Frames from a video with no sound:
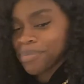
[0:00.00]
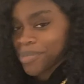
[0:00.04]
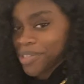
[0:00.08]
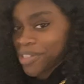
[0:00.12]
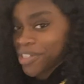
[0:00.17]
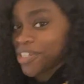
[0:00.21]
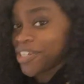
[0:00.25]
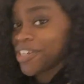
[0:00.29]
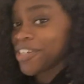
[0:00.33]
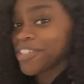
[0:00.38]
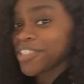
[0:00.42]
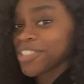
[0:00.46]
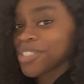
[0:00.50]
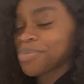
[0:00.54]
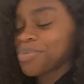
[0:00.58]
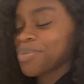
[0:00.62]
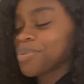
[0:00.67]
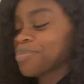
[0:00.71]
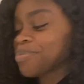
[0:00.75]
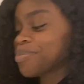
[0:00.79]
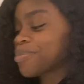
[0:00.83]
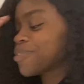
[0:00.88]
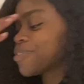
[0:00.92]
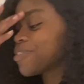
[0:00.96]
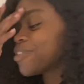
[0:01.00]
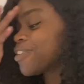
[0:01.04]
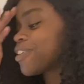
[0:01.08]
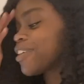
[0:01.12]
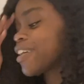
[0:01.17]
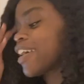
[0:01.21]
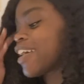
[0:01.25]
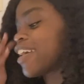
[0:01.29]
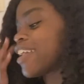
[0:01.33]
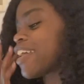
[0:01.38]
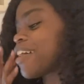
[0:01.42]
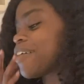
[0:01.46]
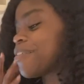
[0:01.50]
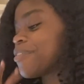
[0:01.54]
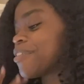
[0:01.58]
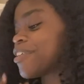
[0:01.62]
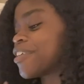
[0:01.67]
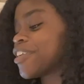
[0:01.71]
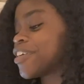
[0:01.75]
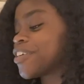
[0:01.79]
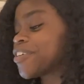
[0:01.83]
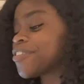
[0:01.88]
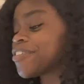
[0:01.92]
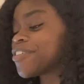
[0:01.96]
encourage people, and I want
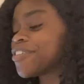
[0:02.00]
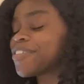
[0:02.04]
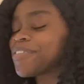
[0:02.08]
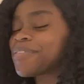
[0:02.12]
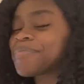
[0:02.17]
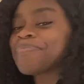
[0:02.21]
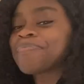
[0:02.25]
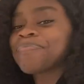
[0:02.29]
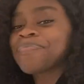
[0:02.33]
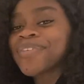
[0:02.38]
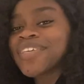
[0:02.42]
to grow the